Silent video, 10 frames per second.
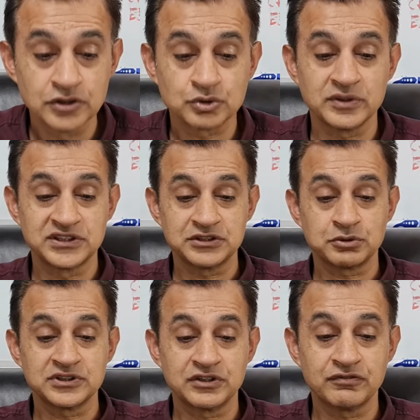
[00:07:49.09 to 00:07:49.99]
twenty
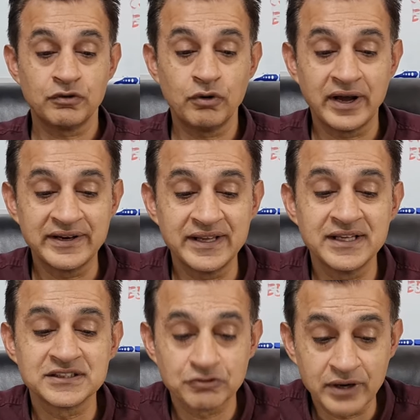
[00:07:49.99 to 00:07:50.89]
twenty-four, and it
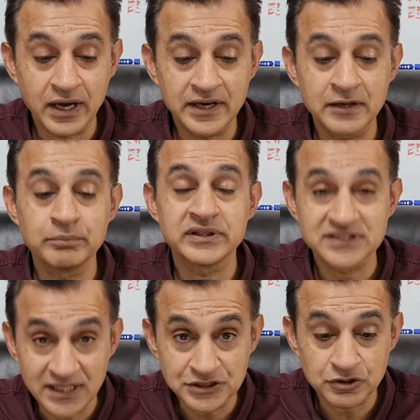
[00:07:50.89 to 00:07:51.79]
is regarding
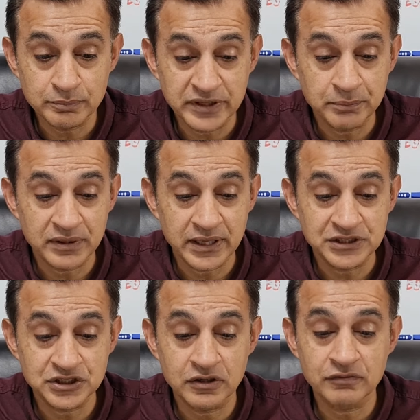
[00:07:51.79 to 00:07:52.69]
potential
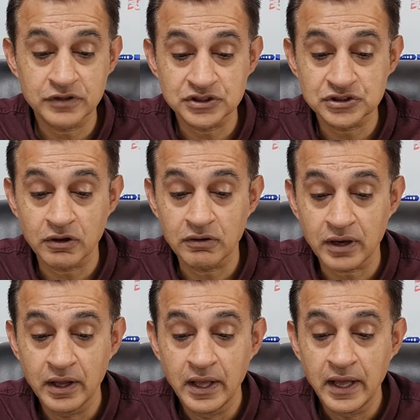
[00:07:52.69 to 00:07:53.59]
manipulation of the
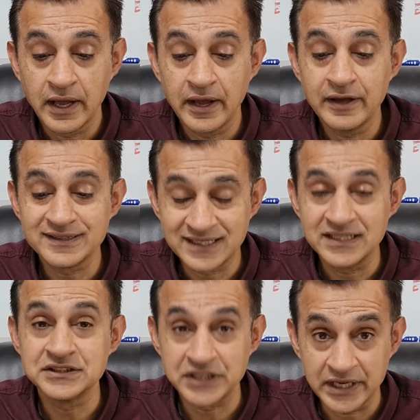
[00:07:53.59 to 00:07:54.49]
stock uh,
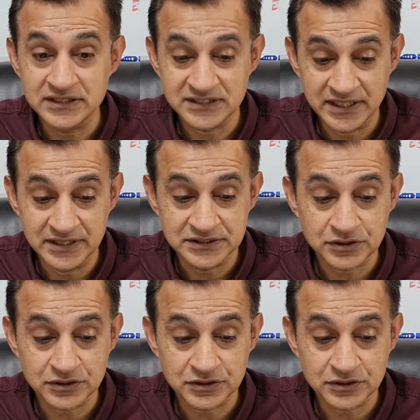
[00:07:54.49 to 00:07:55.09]
D J T.